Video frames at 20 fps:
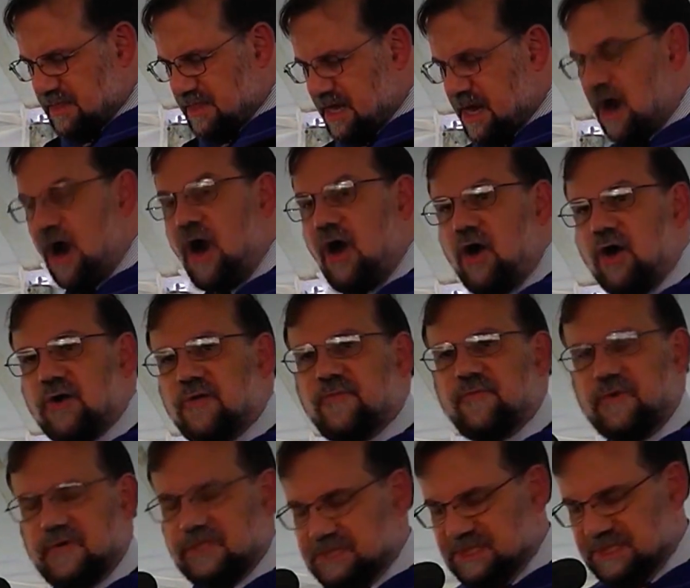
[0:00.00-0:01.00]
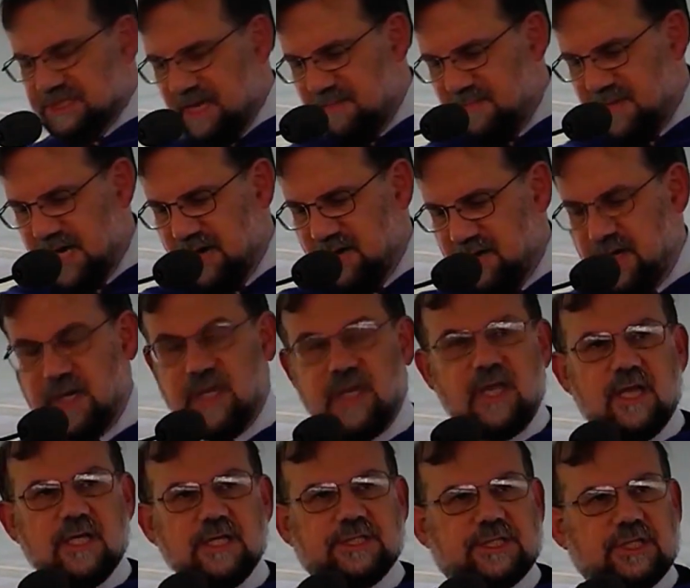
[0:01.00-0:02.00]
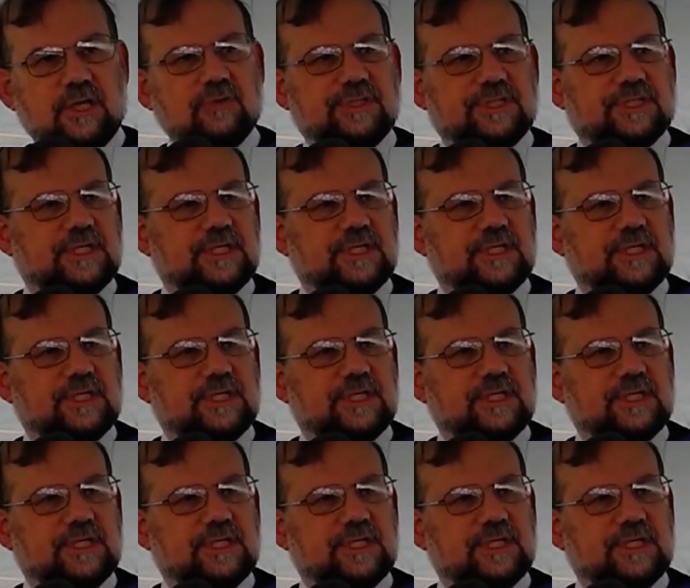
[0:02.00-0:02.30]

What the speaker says: that Hartford Seminary so